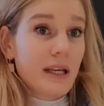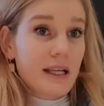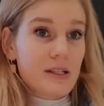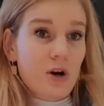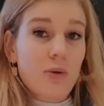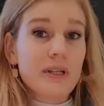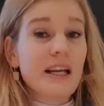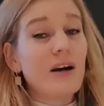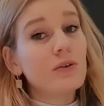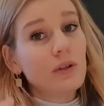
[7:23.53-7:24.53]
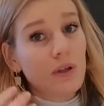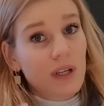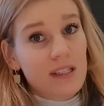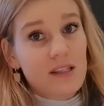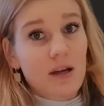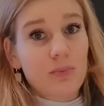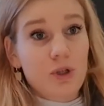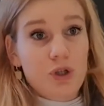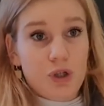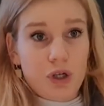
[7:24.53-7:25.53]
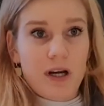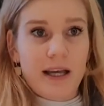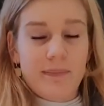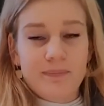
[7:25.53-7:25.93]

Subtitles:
is calming down, you can stop the shh again.